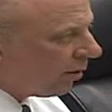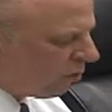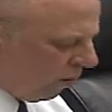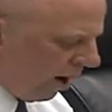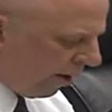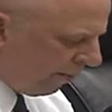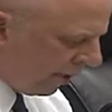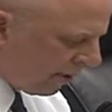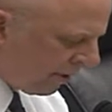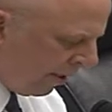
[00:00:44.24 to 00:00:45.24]

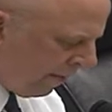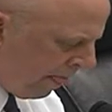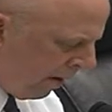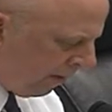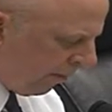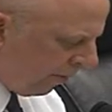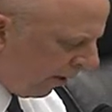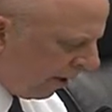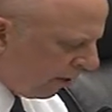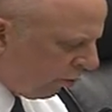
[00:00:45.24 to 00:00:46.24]
requirements. But
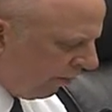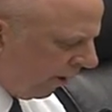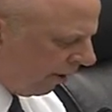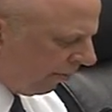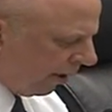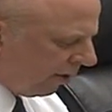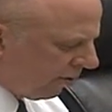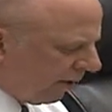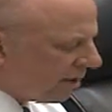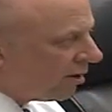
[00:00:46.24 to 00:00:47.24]
because we minimally
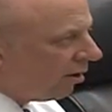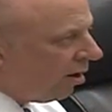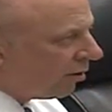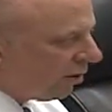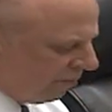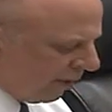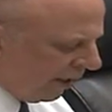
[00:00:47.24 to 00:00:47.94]
addressed the long-term